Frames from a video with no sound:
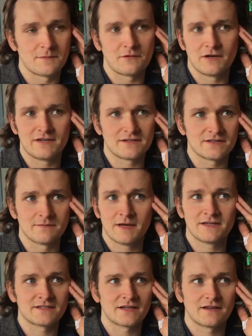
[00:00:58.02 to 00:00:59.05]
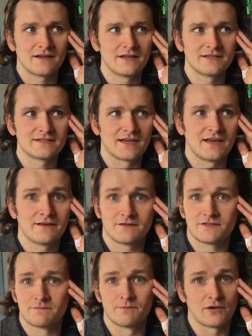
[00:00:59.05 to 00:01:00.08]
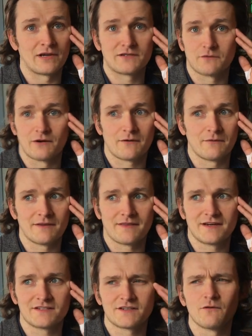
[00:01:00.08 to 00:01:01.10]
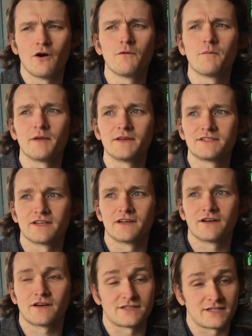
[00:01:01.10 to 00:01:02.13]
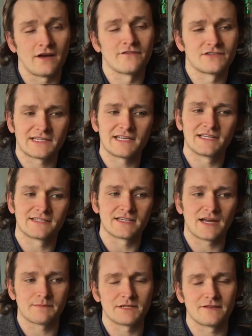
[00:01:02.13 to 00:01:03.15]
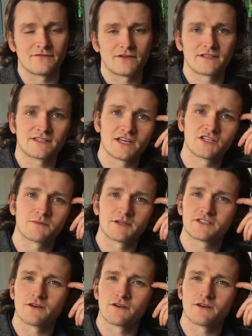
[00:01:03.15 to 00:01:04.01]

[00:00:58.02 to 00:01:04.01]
Reed is amazing. He's brilliant to work with, and he's so open to, because obviously he's adapted it for the stage, but he's